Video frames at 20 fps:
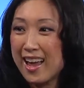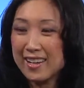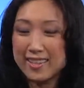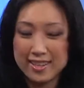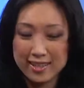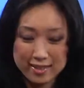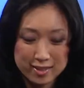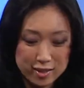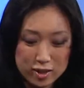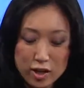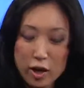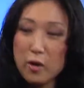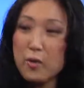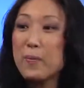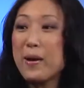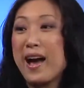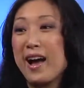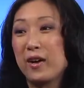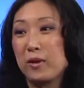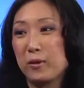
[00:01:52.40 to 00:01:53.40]
It's so
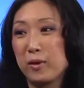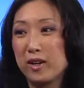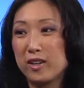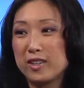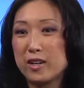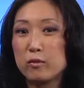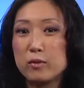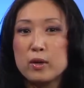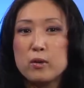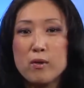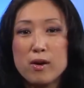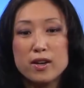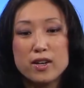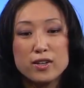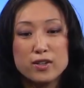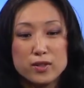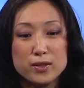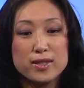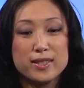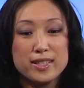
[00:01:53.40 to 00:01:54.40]
backwards. We want
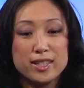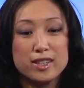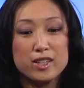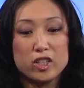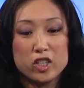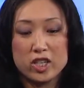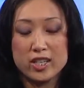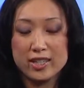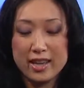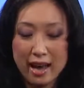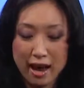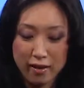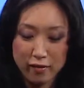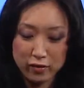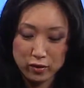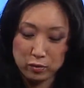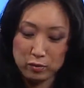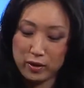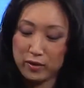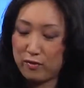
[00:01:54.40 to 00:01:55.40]
to do the diligence
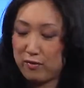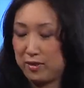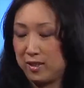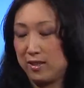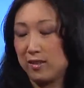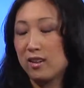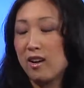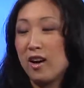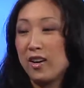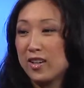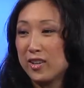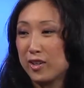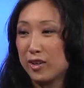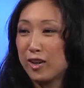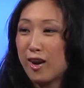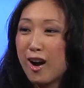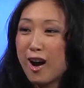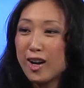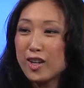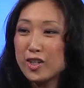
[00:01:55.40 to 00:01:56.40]
after we've gone under
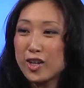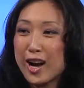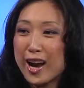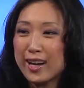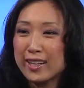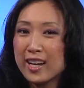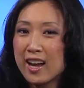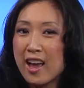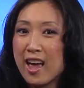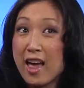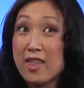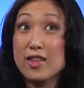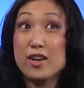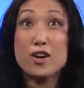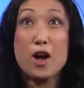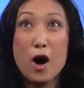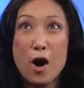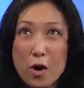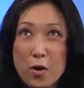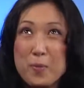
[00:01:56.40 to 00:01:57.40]
contract and
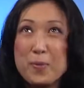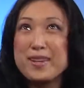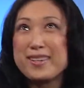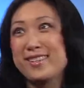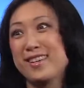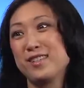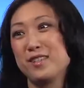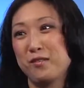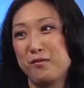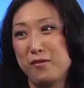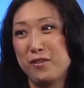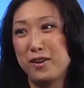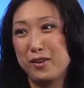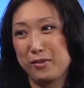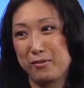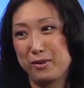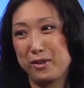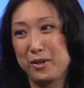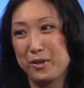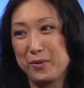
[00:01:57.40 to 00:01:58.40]
then hope it doesn't fall
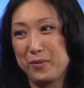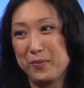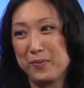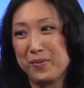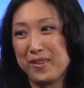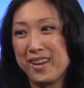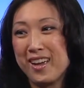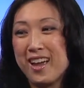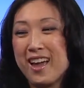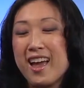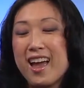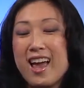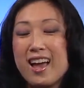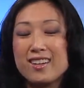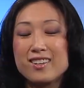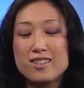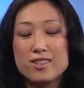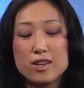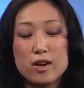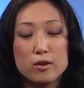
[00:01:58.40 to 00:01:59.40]
through.
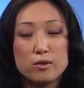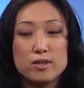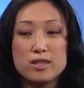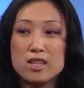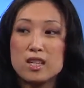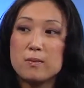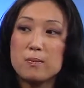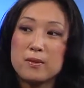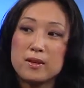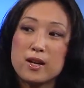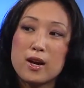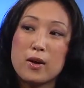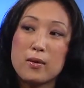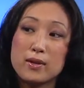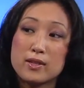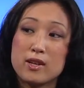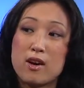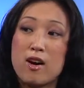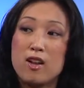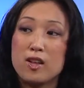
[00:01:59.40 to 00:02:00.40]
And so CPO
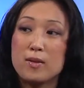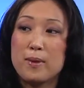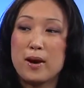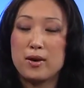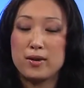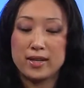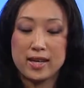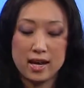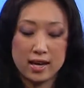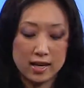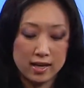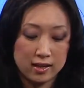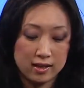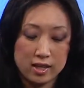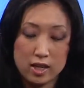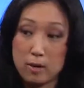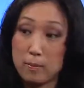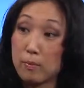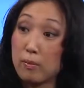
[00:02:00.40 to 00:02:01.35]
is all about getting the